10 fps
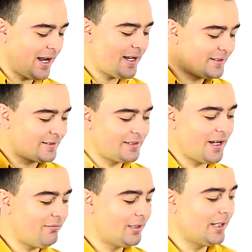
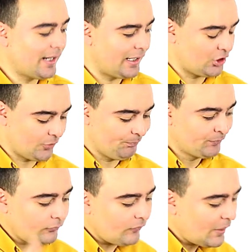S7 Edge.
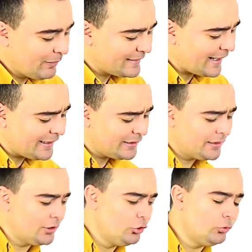Beside
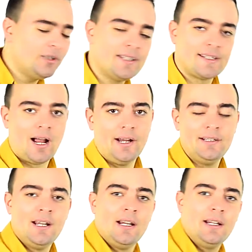the new design,
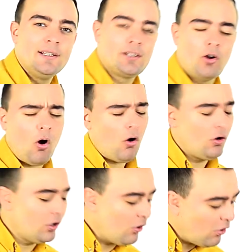it's
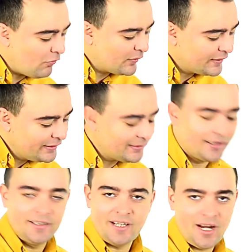all over the internet.